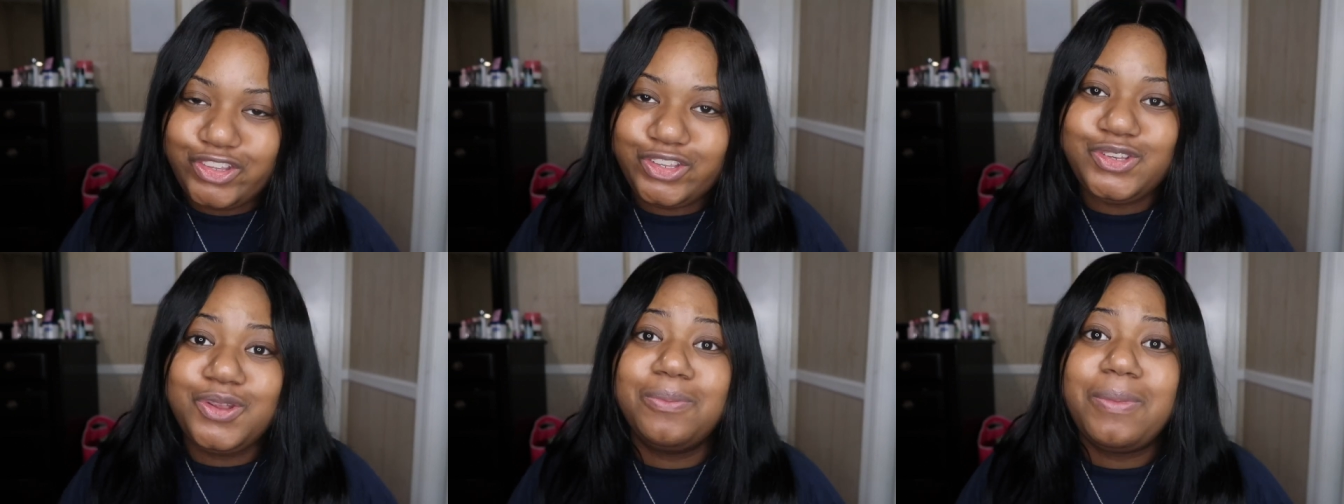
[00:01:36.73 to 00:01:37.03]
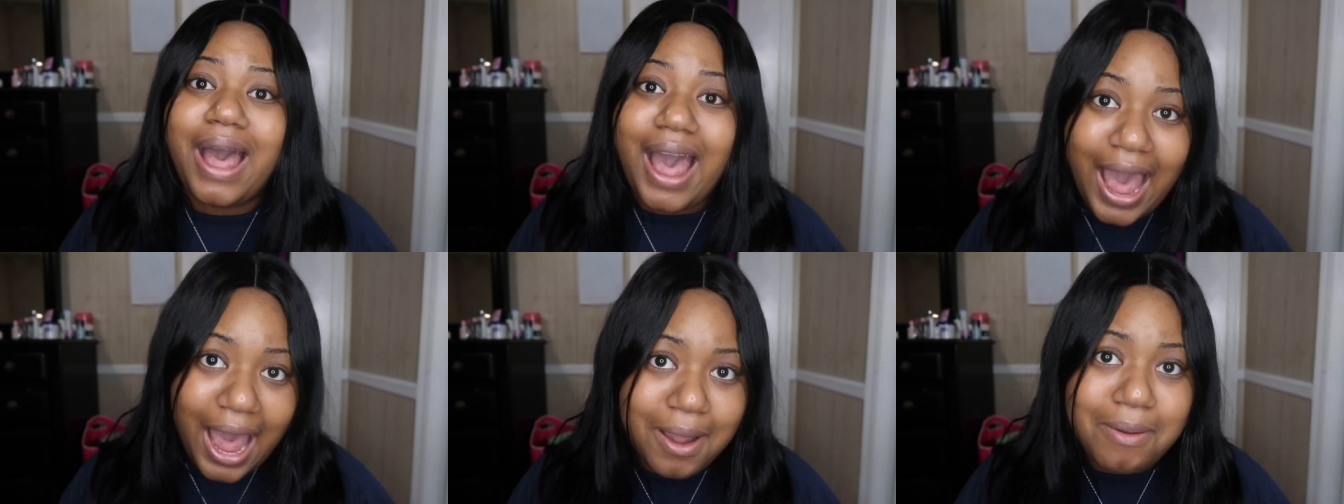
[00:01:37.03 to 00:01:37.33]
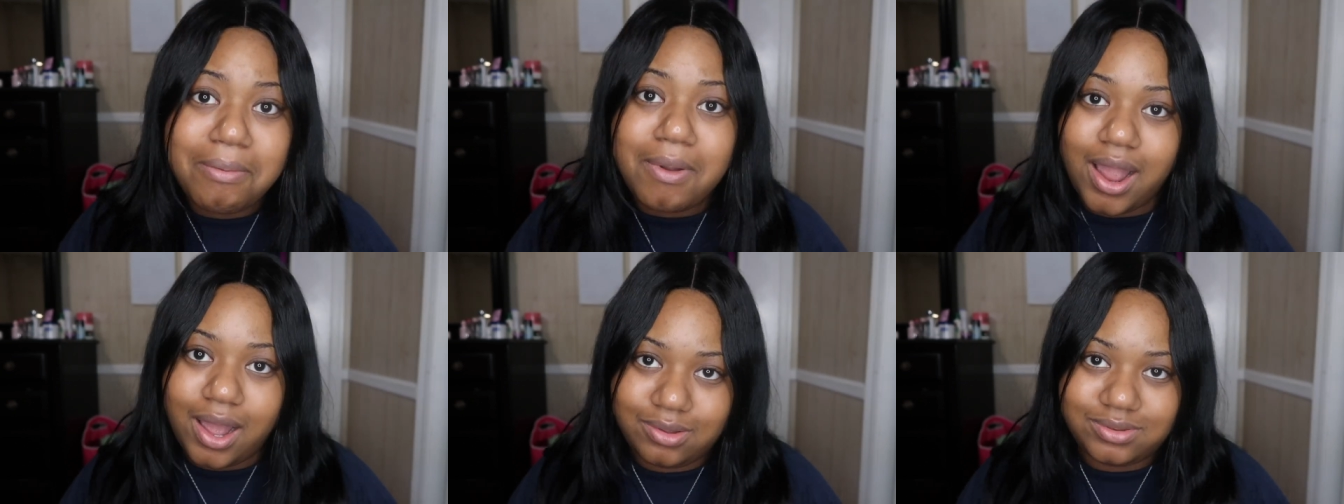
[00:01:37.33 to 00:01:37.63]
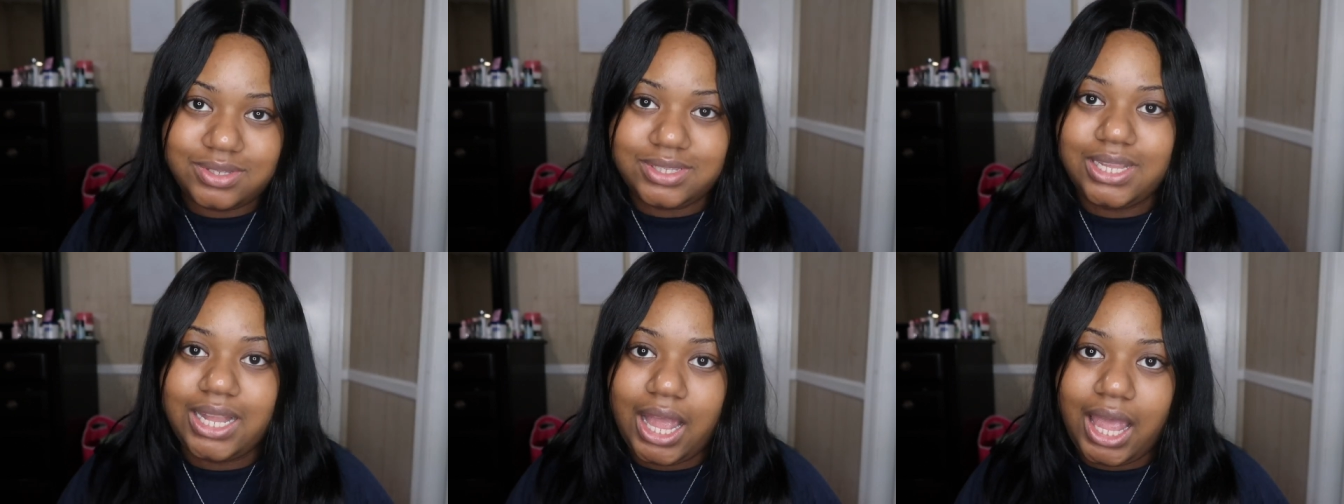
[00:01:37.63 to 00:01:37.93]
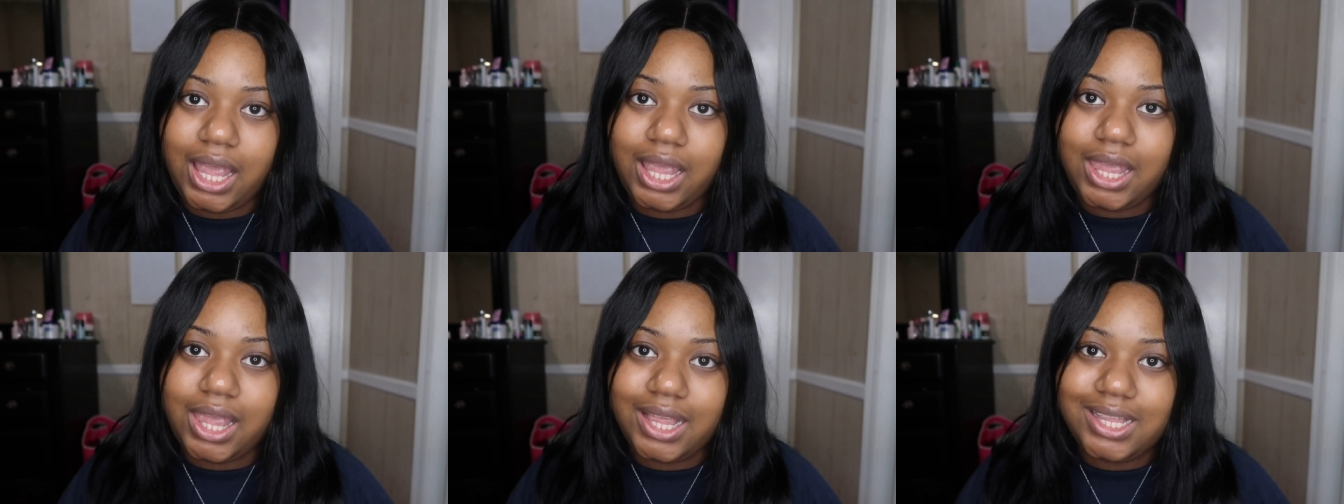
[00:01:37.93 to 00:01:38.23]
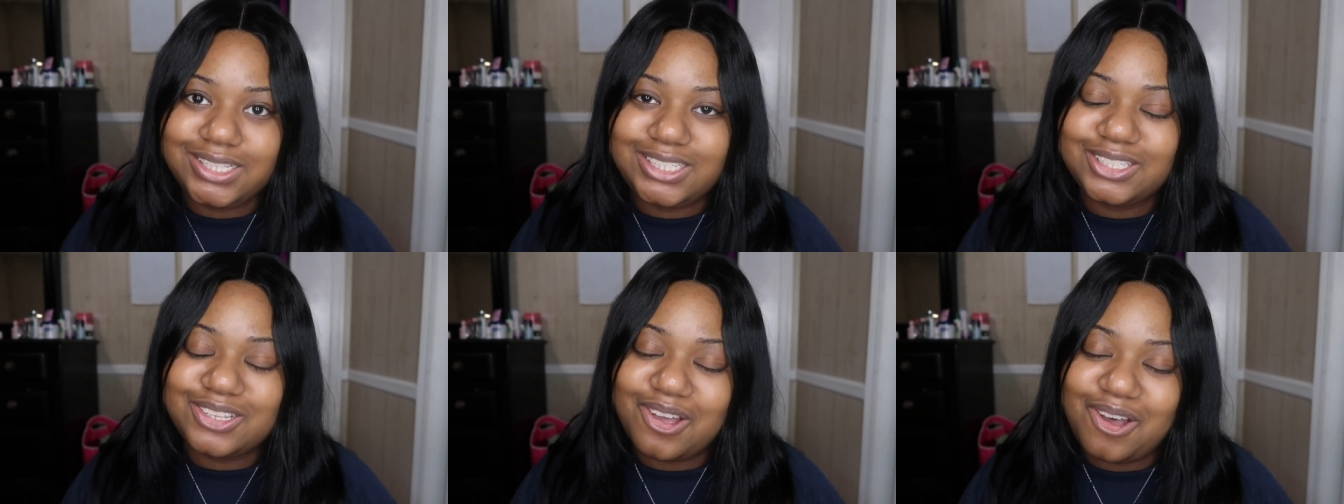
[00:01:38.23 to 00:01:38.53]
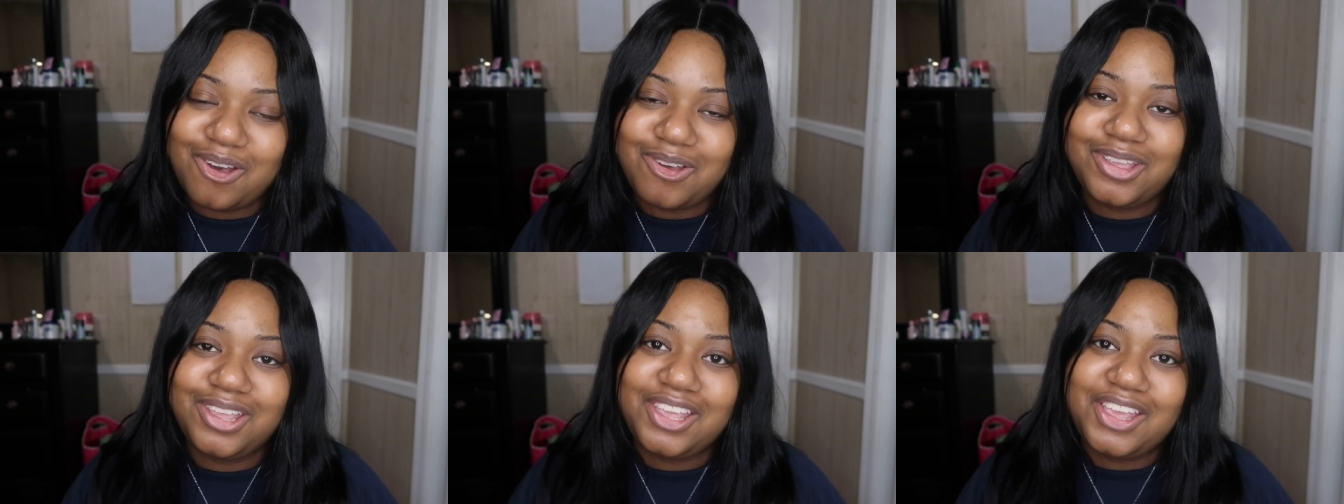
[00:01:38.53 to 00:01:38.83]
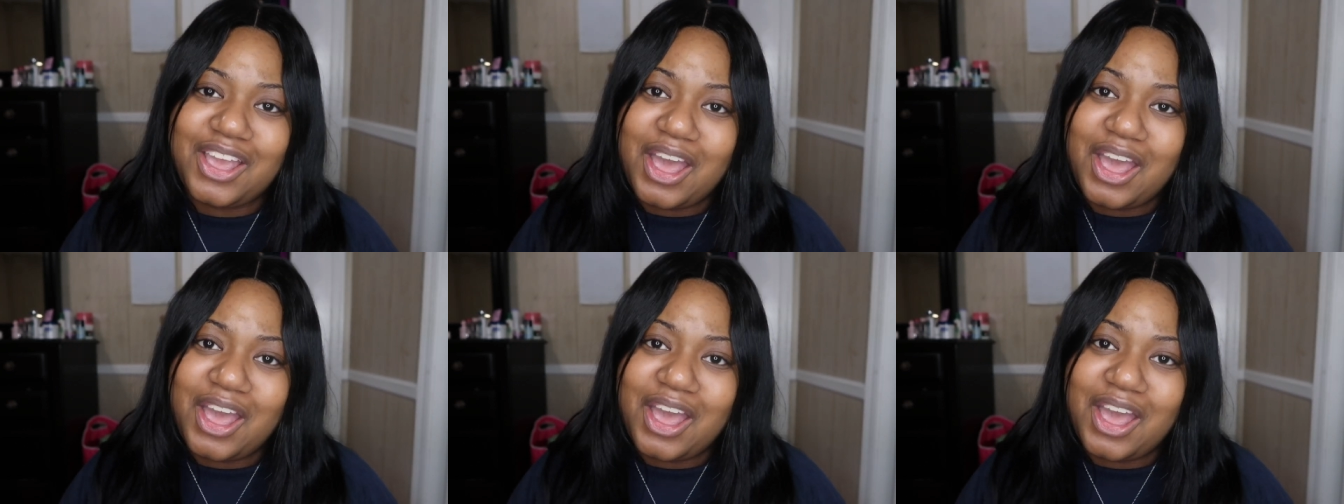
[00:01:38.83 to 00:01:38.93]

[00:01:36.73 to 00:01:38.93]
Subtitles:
to do my eyebrows. Like, so,